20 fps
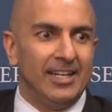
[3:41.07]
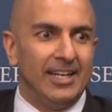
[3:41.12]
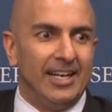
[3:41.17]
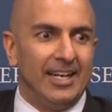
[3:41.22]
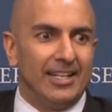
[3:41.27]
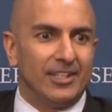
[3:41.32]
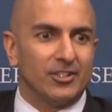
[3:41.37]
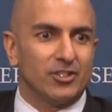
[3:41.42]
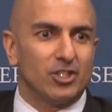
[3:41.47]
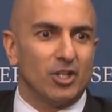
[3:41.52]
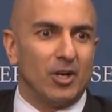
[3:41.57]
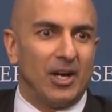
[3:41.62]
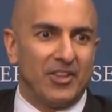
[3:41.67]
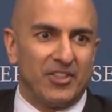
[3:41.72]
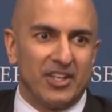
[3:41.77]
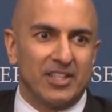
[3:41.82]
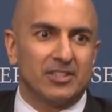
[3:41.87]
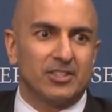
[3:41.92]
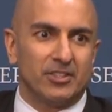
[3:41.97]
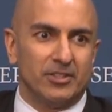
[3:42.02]
And so I
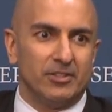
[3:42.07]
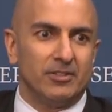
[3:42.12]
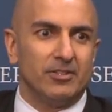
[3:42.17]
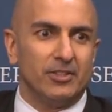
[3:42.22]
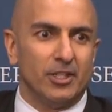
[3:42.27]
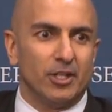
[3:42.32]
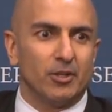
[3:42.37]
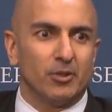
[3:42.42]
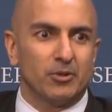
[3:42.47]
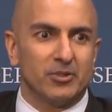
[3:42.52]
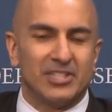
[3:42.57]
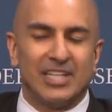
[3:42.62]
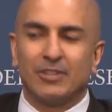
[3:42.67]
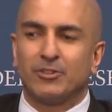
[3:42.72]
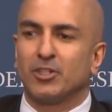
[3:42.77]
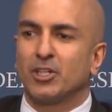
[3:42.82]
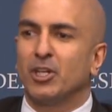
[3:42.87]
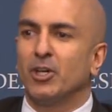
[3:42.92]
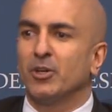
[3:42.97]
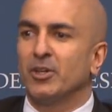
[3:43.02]
think that you know
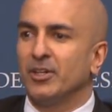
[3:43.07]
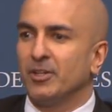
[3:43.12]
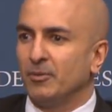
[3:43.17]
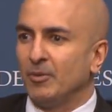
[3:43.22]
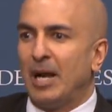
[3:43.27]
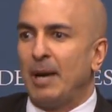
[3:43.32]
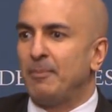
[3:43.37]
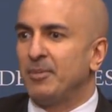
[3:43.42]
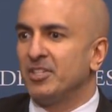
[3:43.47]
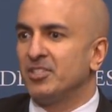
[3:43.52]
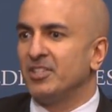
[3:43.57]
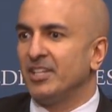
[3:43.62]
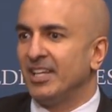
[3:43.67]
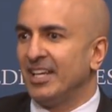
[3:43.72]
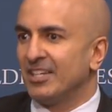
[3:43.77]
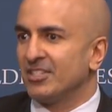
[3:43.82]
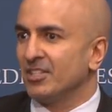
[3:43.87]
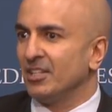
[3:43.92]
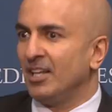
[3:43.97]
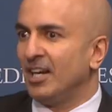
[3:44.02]
South Dakota and Rapid City
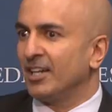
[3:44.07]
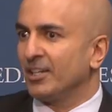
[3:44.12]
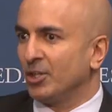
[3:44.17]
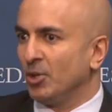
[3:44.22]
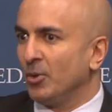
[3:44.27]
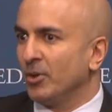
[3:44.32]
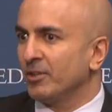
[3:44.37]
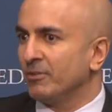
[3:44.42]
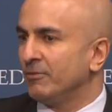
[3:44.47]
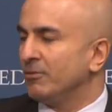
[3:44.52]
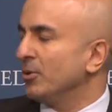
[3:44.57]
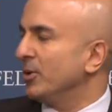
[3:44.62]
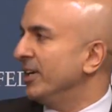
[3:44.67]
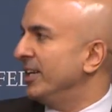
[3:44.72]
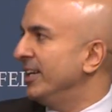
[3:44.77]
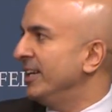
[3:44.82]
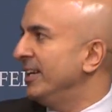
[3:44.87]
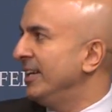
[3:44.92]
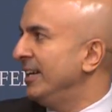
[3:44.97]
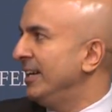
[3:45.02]
has a lot going for
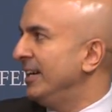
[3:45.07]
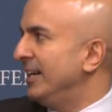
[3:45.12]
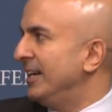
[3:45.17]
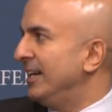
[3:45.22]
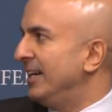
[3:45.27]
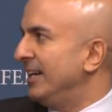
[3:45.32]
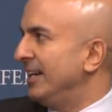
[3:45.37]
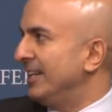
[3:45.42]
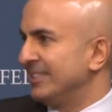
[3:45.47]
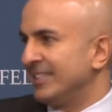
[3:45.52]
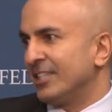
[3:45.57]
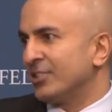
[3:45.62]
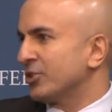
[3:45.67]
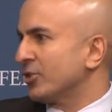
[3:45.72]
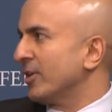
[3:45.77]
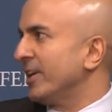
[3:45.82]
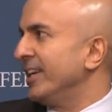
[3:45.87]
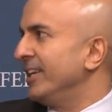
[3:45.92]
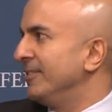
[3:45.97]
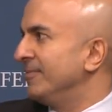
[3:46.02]
it, uh, and that's
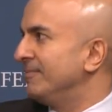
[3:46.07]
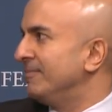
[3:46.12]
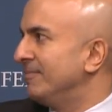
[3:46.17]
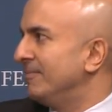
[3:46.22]
great.